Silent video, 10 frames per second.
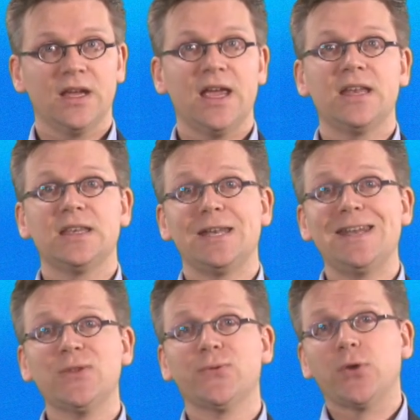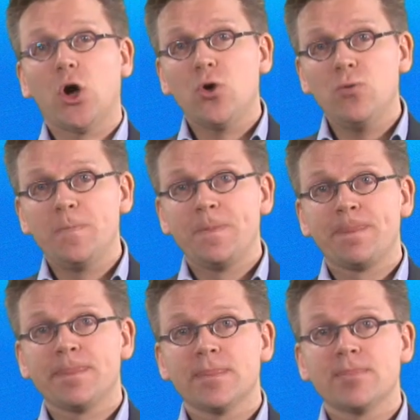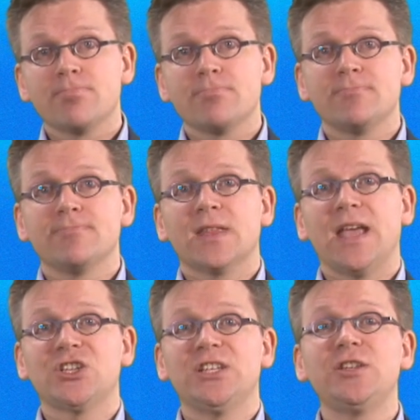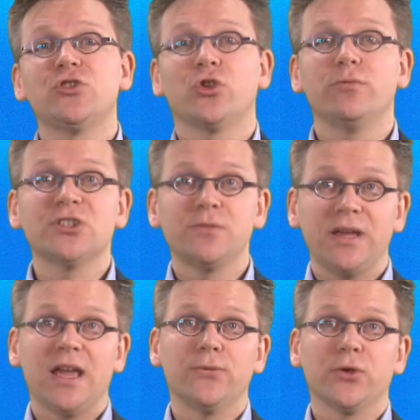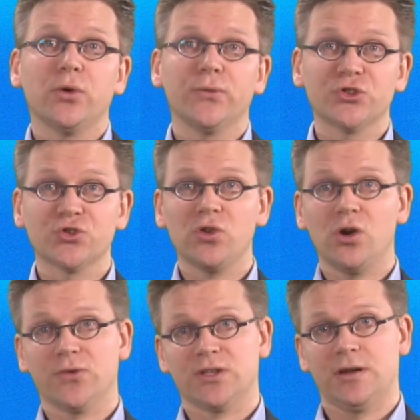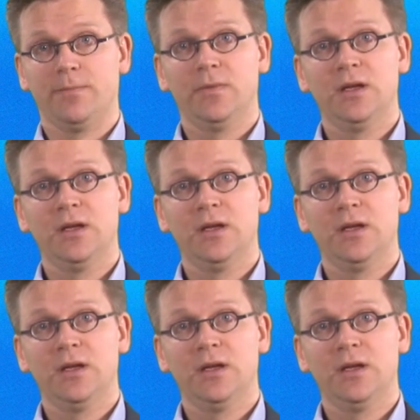And the net flow actually determines the behavior of the stock over time.